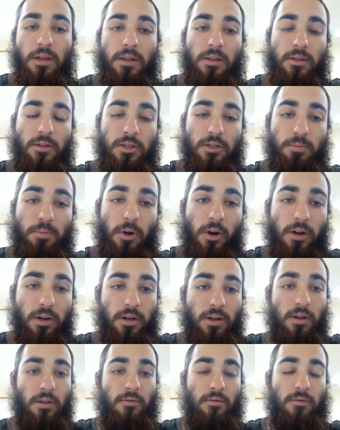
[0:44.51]
the
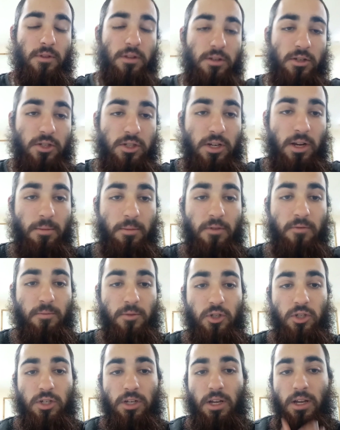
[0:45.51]
spark of the neshama of
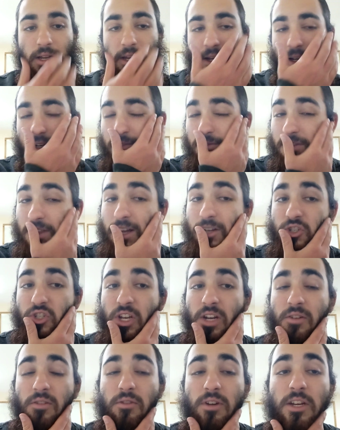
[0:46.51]
Moshiach, and if that
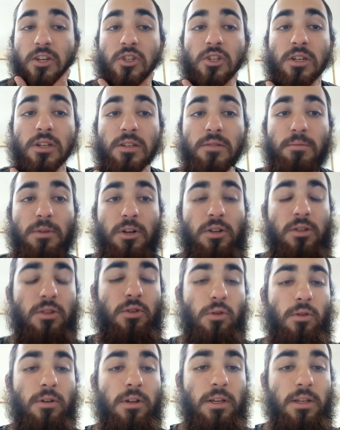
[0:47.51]
generation is
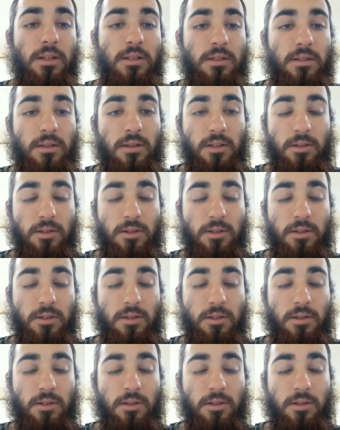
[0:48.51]
meritorious,